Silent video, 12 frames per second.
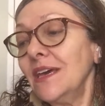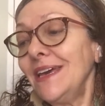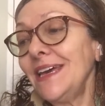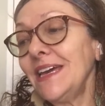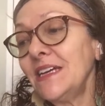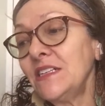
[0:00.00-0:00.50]

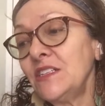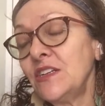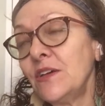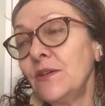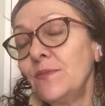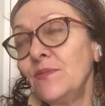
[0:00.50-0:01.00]
And
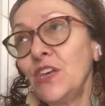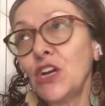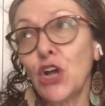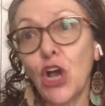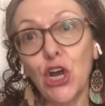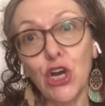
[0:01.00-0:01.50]

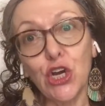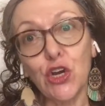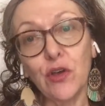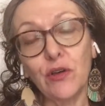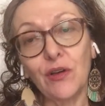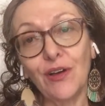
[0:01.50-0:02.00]
there
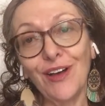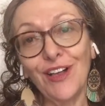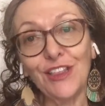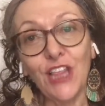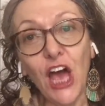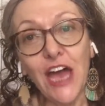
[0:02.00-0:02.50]
are a
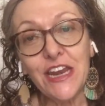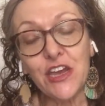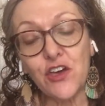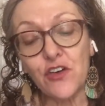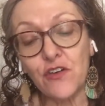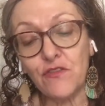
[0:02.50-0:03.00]
lot
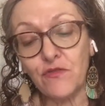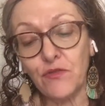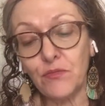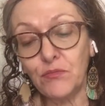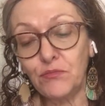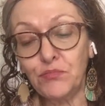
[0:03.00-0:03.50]
of
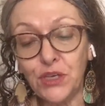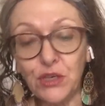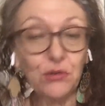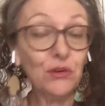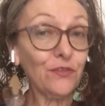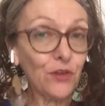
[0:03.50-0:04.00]

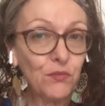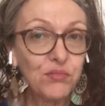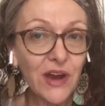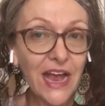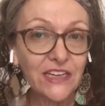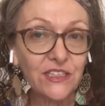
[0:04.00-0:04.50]
beautiful
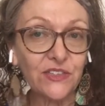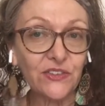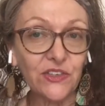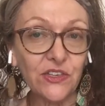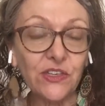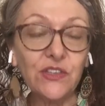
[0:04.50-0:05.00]

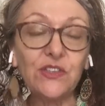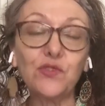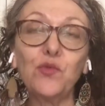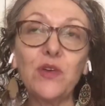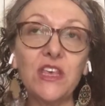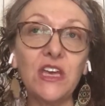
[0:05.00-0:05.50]
practices
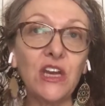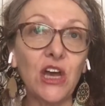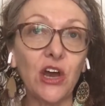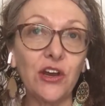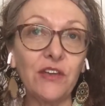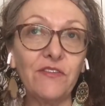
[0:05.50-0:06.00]
within
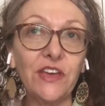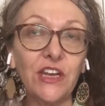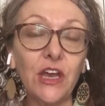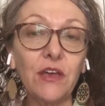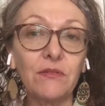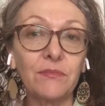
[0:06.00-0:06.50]

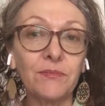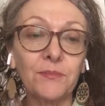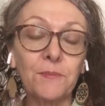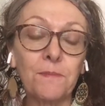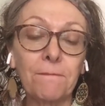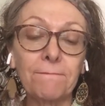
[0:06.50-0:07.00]
Ayurveda
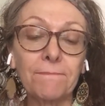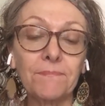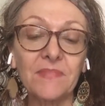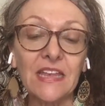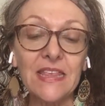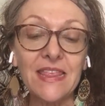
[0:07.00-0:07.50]

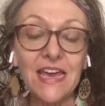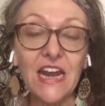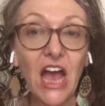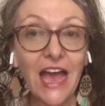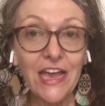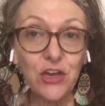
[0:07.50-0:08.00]
that
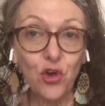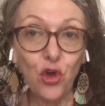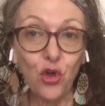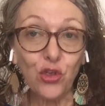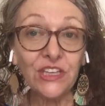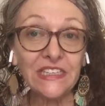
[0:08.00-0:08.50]
I
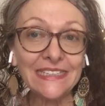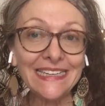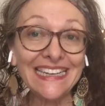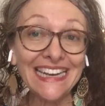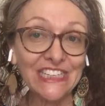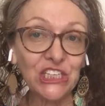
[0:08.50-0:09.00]
call the
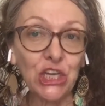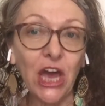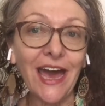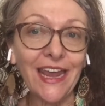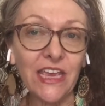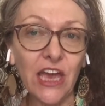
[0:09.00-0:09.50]

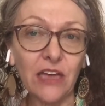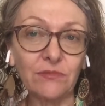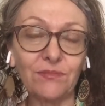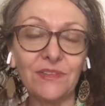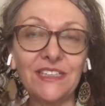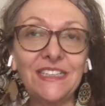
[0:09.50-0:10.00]
dinacharya.
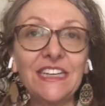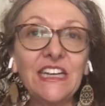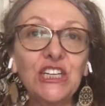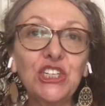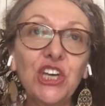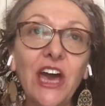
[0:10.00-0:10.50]

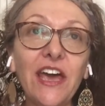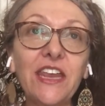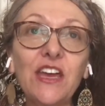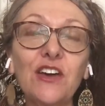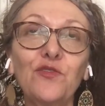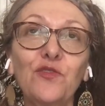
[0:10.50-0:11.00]

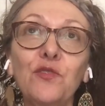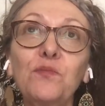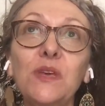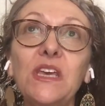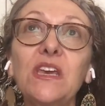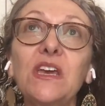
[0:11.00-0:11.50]
Dinacharya for
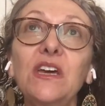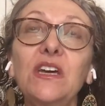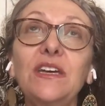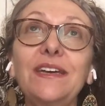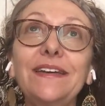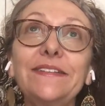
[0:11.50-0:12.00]
me
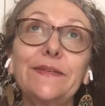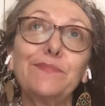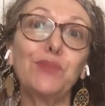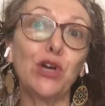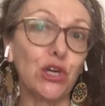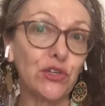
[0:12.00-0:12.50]
is a
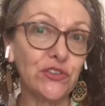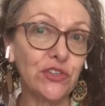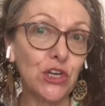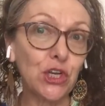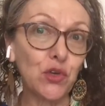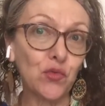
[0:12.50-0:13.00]

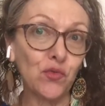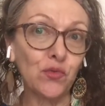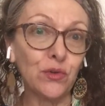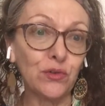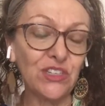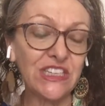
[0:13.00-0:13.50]
personal
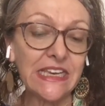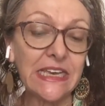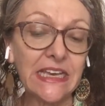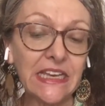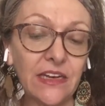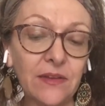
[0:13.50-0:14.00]

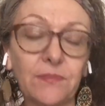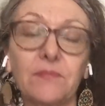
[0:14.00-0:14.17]
routine.